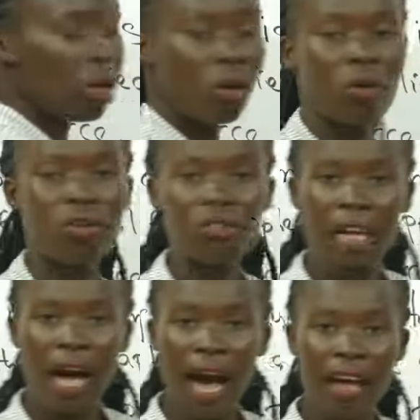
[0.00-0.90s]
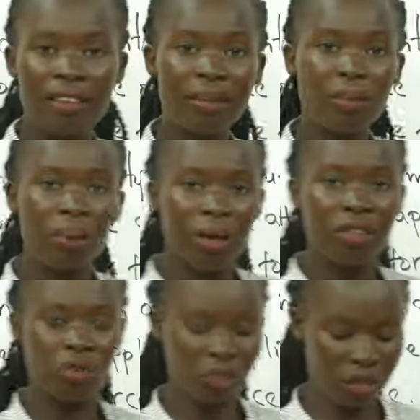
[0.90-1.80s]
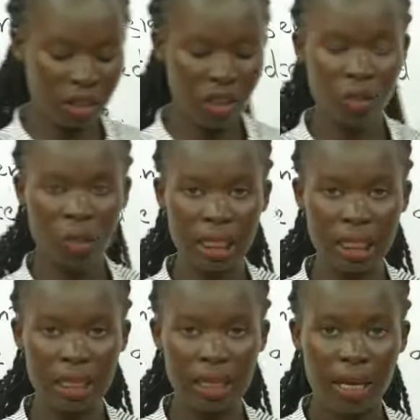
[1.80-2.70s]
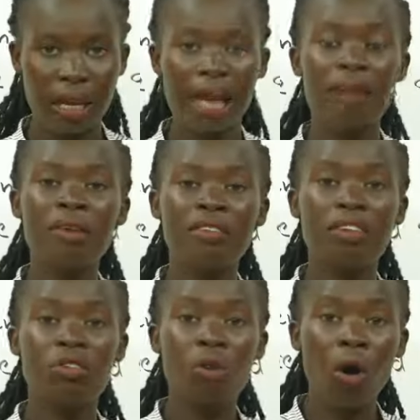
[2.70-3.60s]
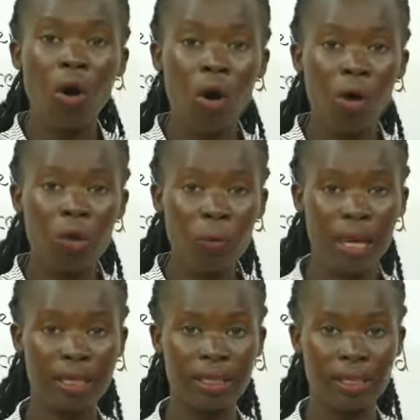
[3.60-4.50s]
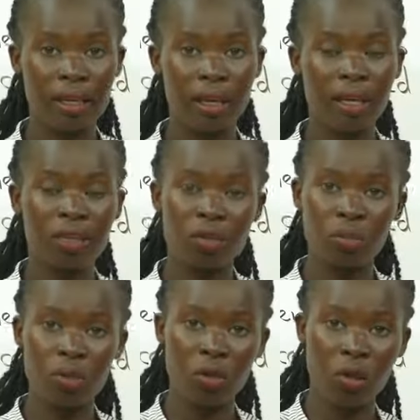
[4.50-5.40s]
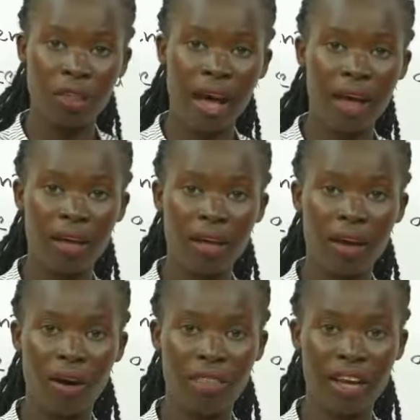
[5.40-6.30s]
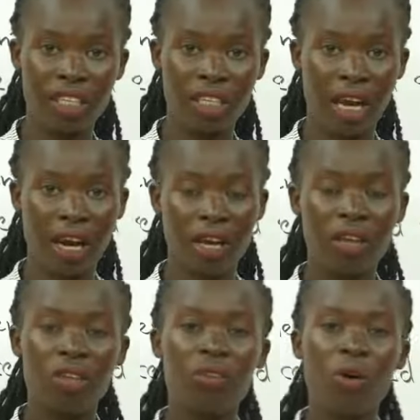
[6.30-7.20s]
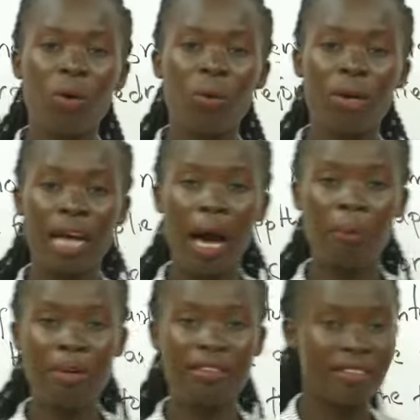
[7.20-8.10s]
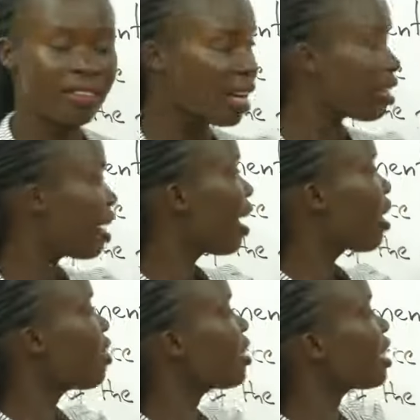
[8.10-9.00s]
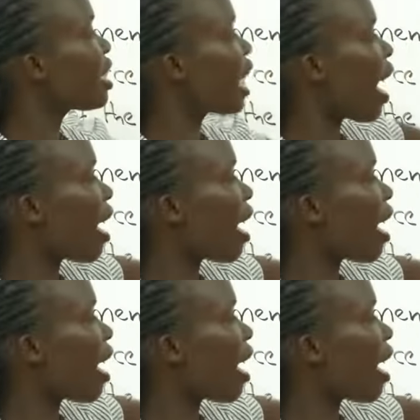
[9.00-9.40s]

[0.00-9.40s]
because the moment you sit on it, that means that your whole weight is put on the chair. So what happens is that this chair